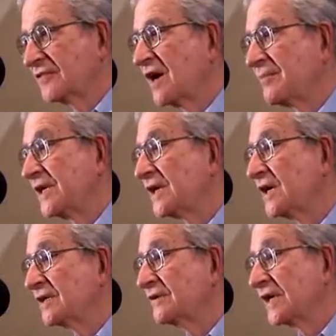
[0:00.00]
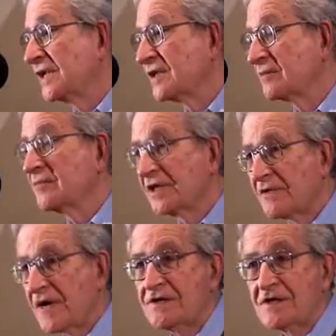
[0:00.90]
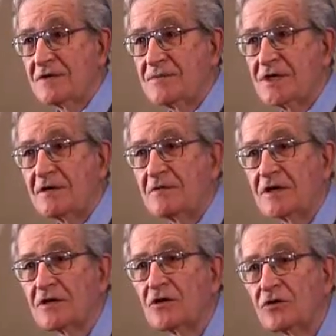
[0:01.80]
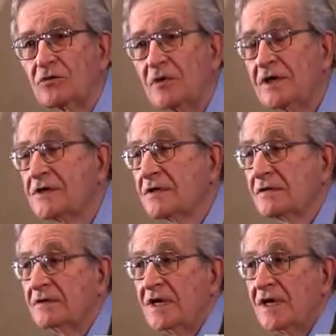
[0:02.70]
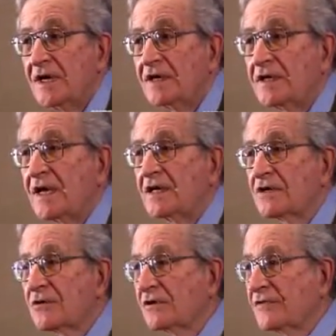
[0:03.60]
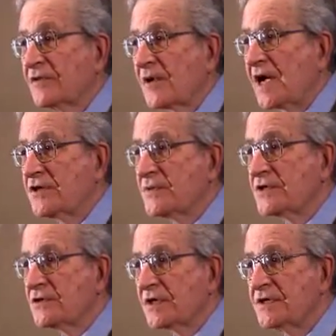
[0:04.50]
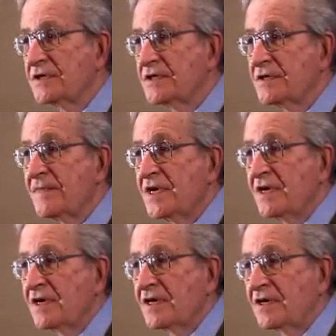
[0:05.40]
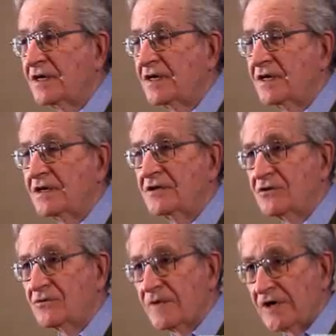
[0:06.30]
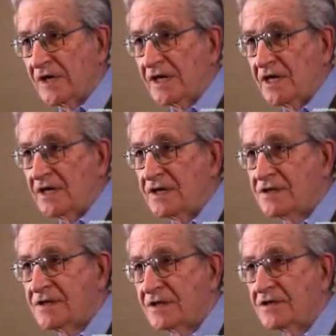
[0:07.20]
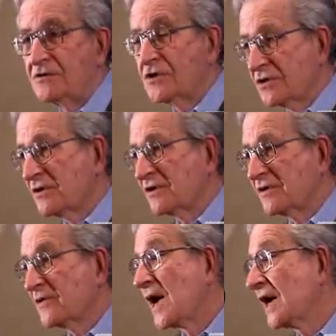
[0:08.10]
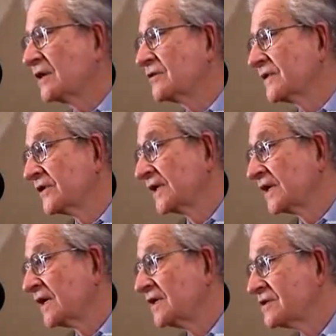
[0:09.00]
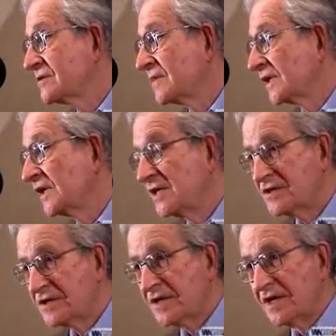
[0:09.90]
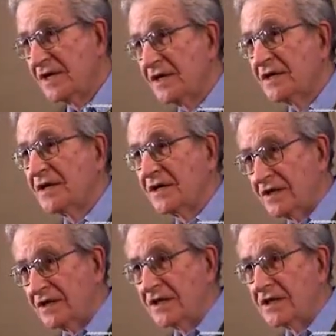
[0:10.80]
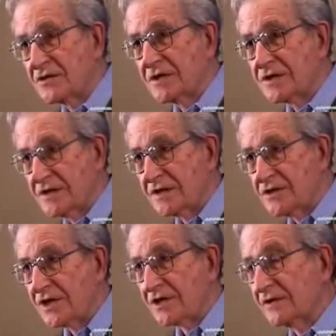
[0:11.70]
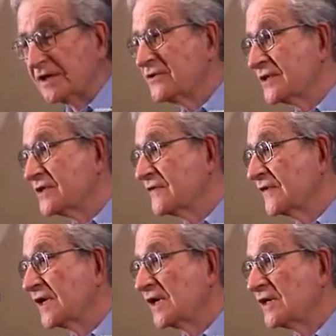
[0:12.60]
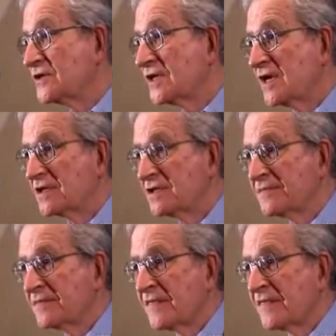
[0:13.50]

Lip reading: commented on or anything. But the rest of them say, well, the goal was to take control of Iraq's resources and to reorganize, use control of Iraq to reorganize the Middle East in the general interest of the United States.